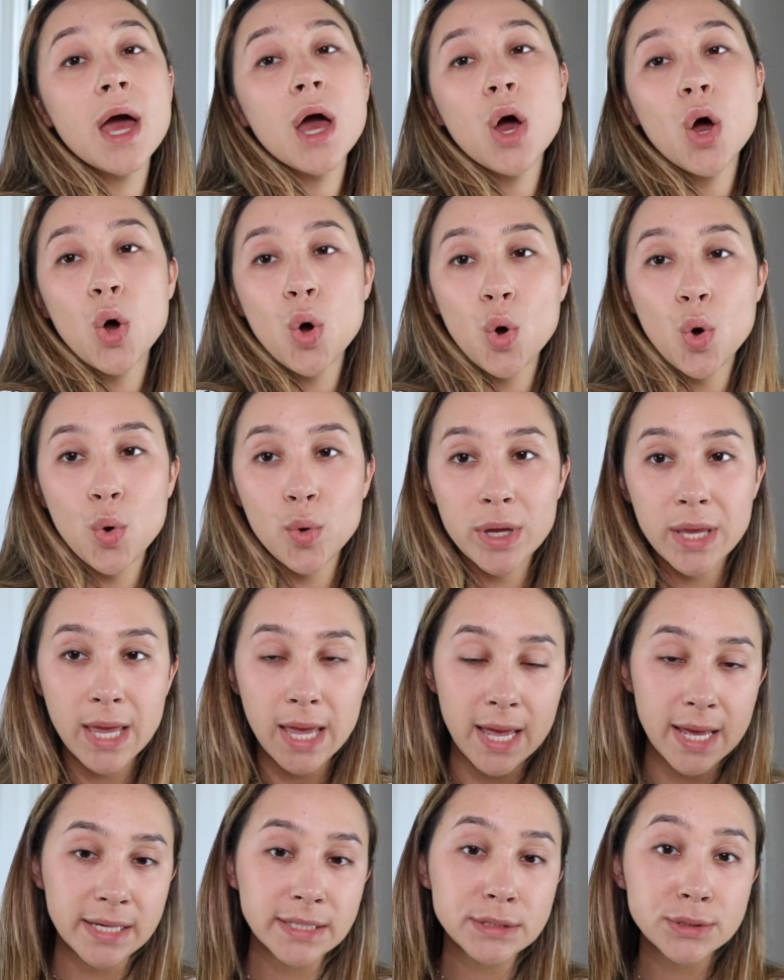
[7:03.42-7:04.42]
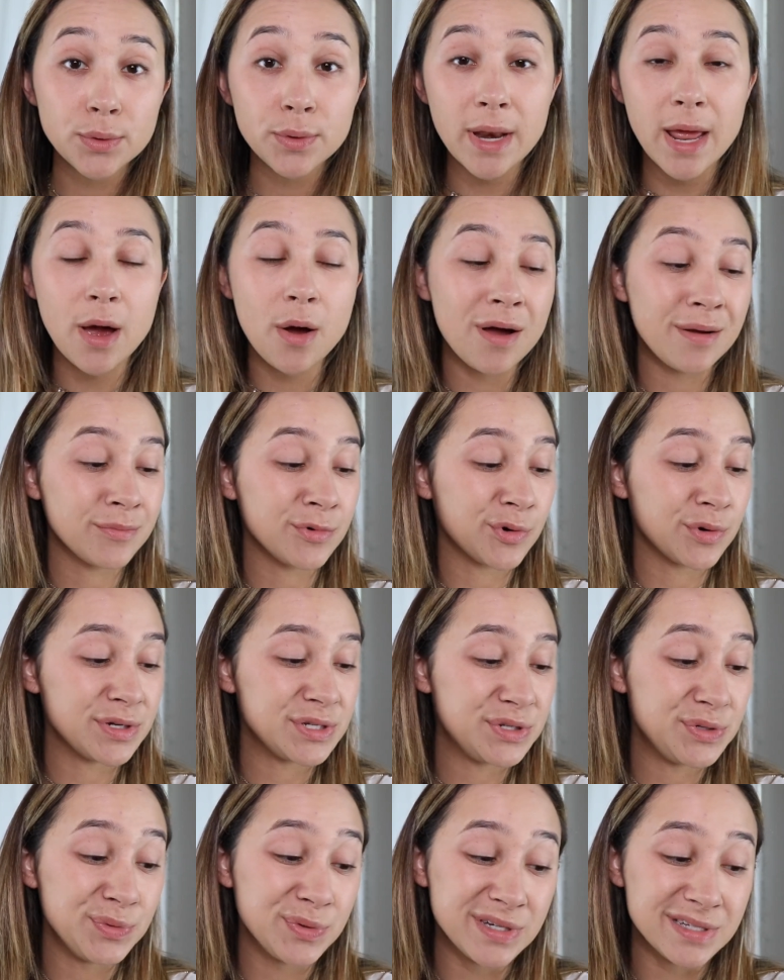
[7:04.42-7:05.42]
Okay, so now I'm going
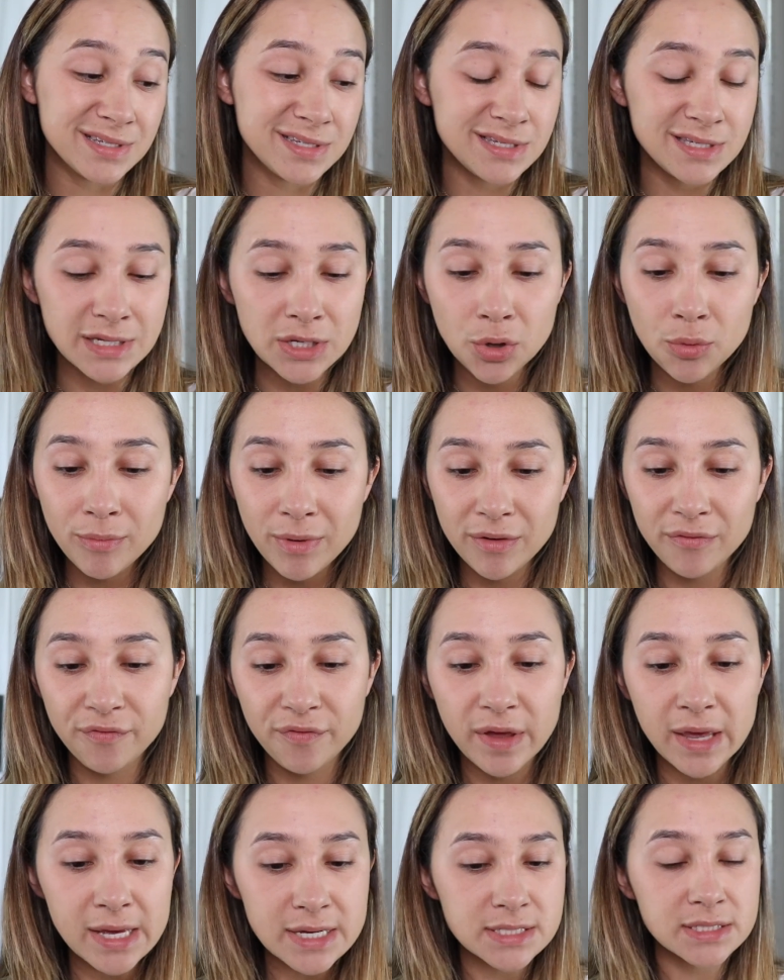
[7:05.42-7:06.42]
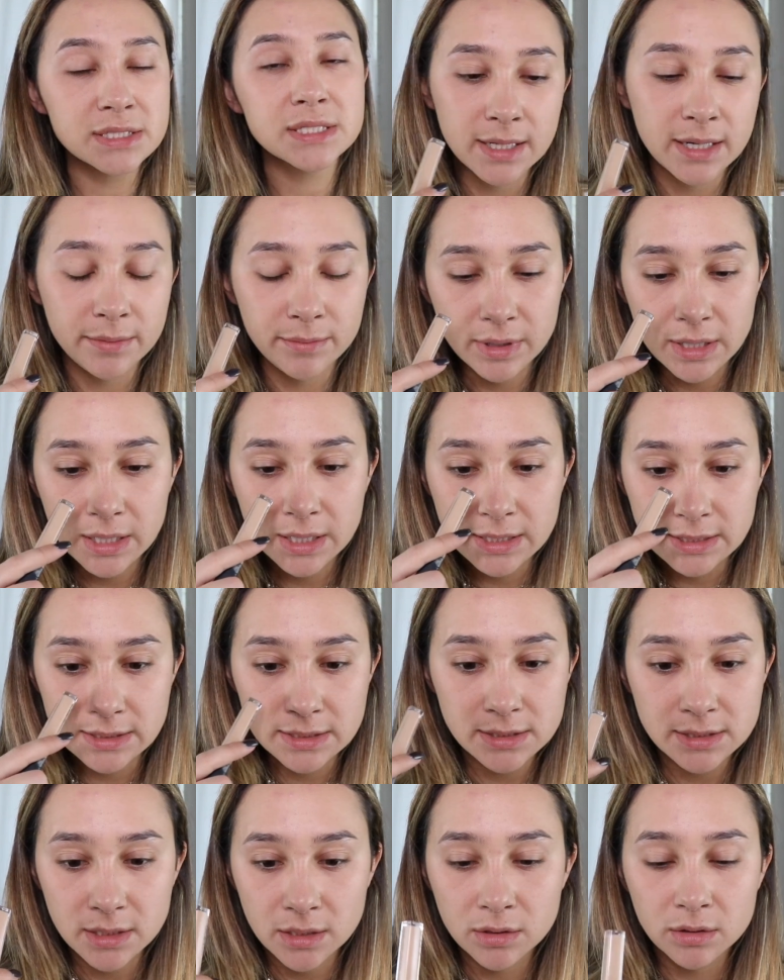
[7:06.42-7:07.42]
to conceal my face. I'm gonna
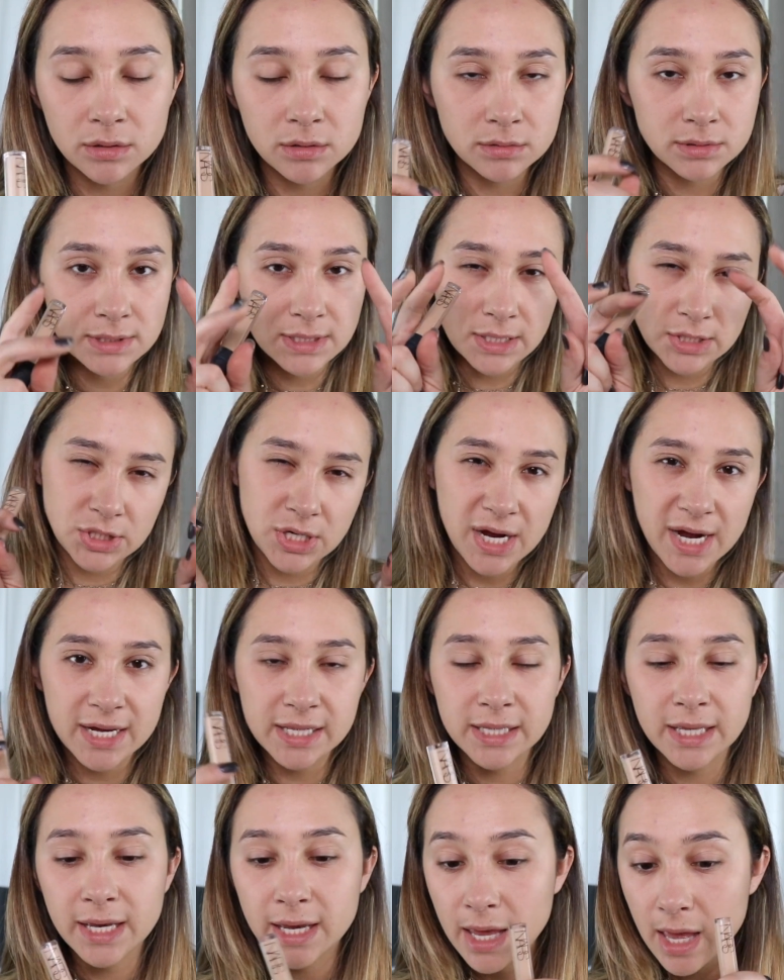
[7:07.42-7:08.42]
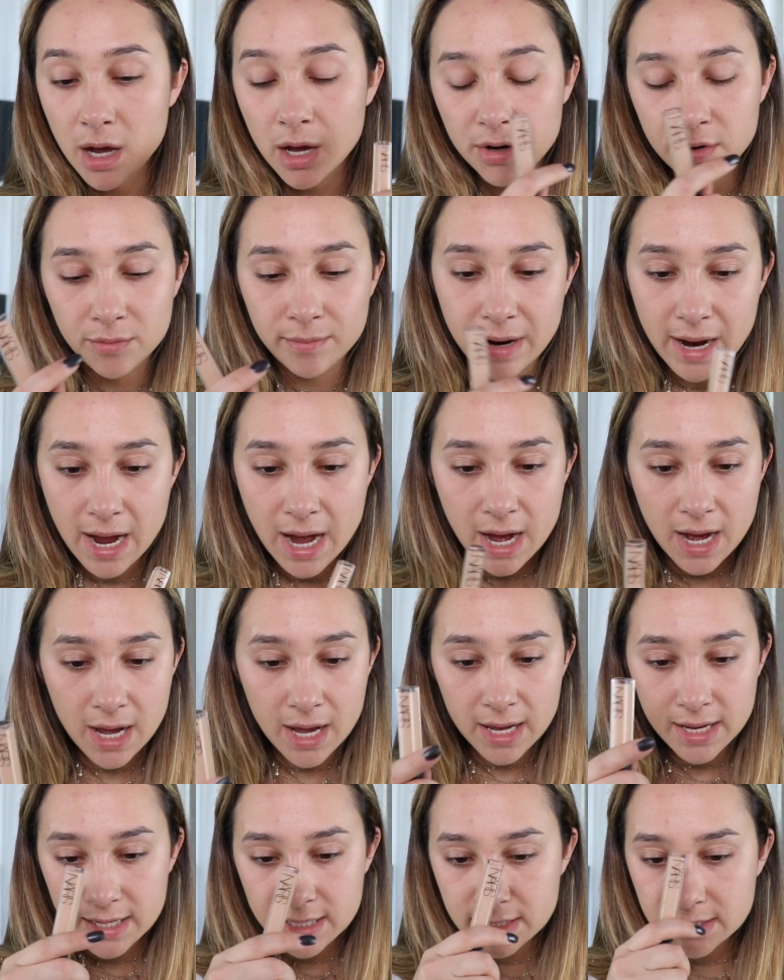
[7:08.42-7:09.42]
conceal / highlight under my
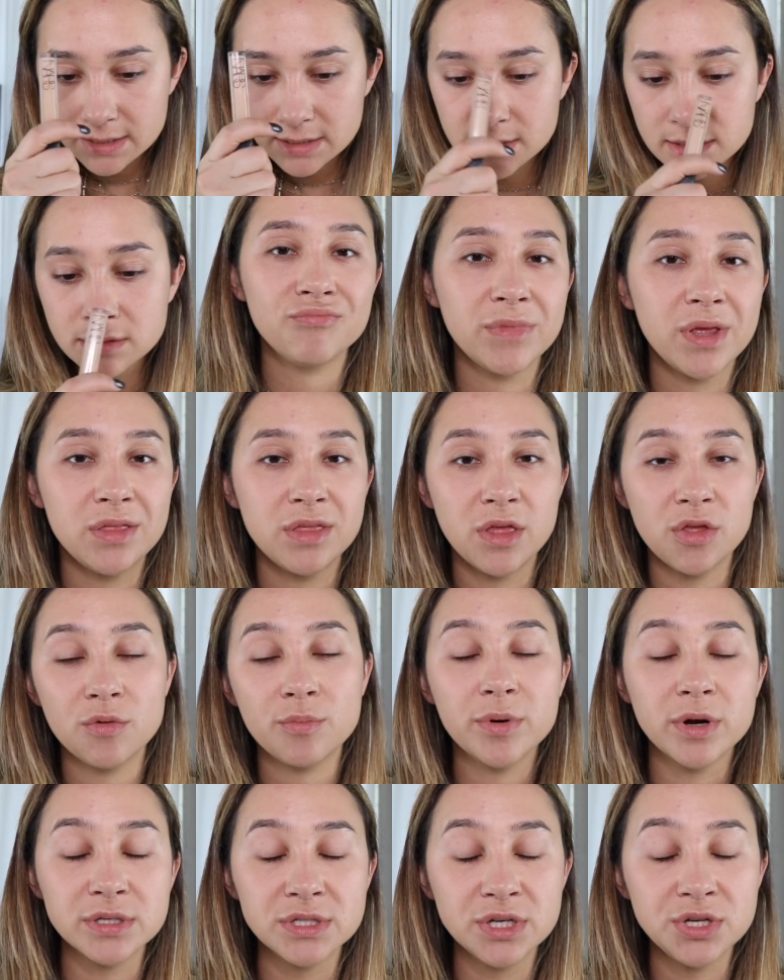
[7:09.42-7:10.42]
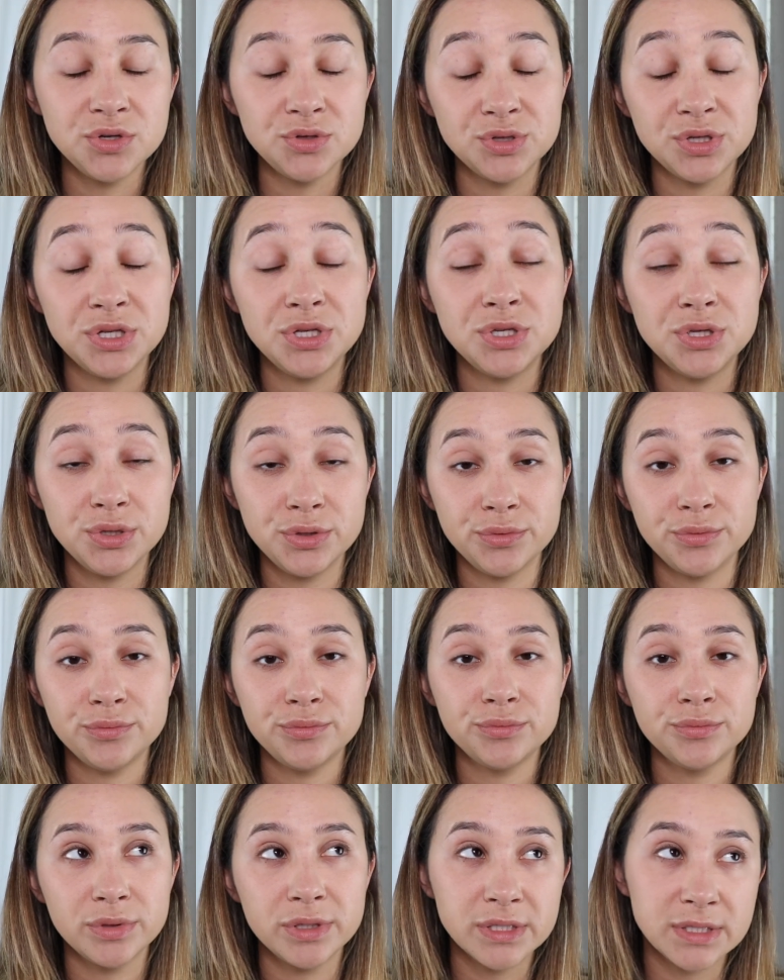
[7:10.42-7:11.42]
eyes and the other parts I usually do,
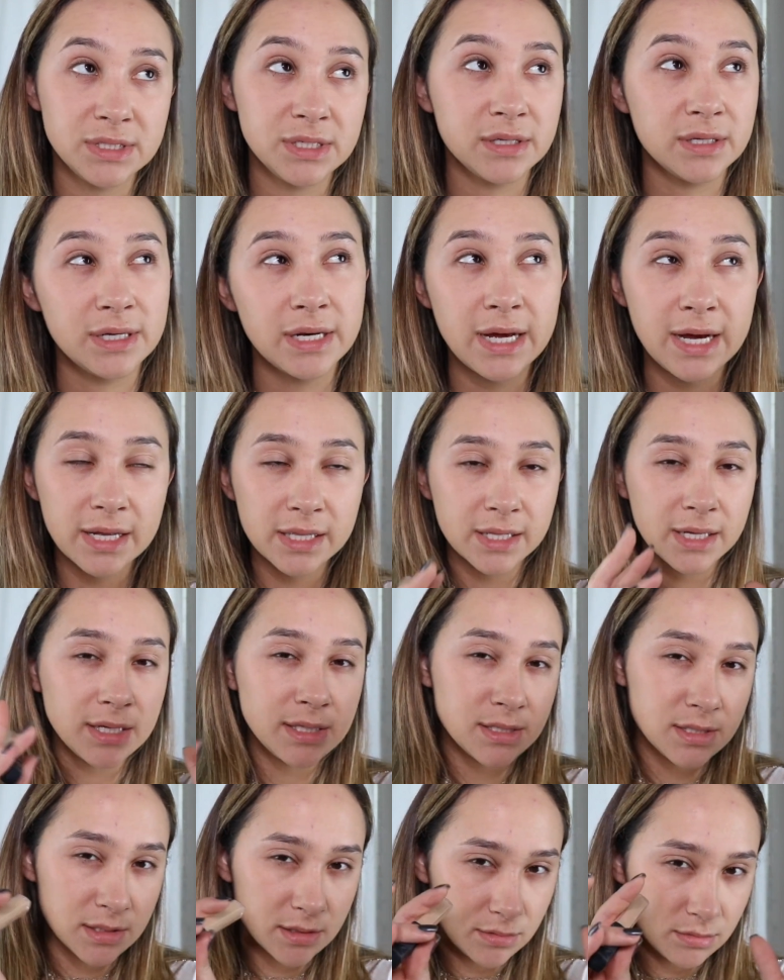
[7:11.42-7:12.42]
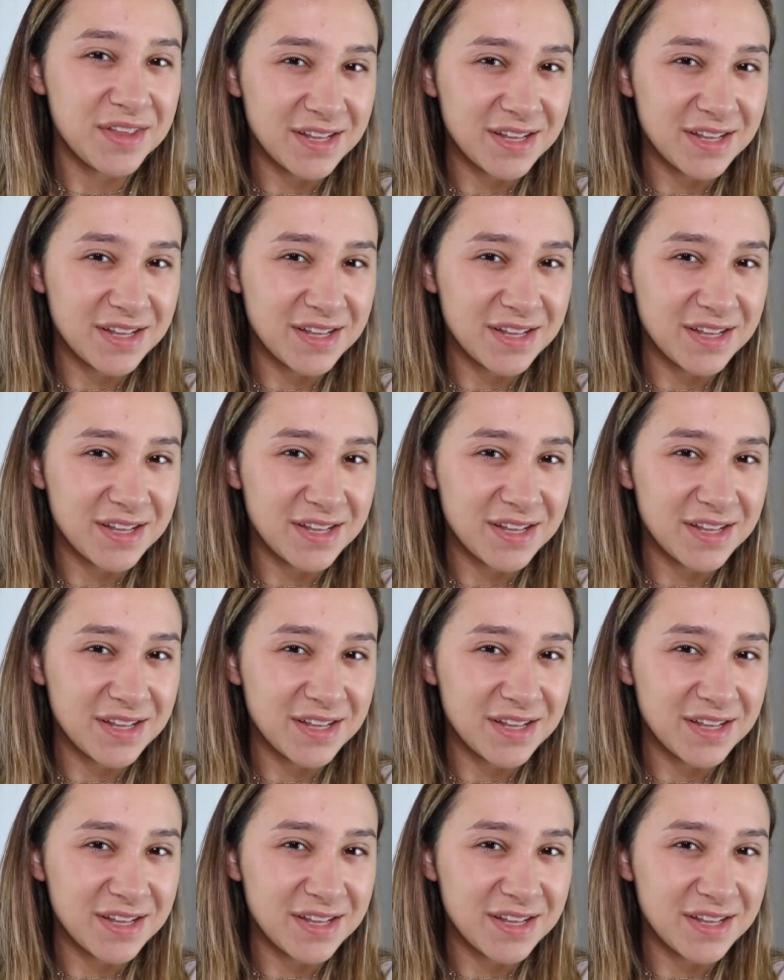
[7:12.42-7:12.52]
conceal and highlight.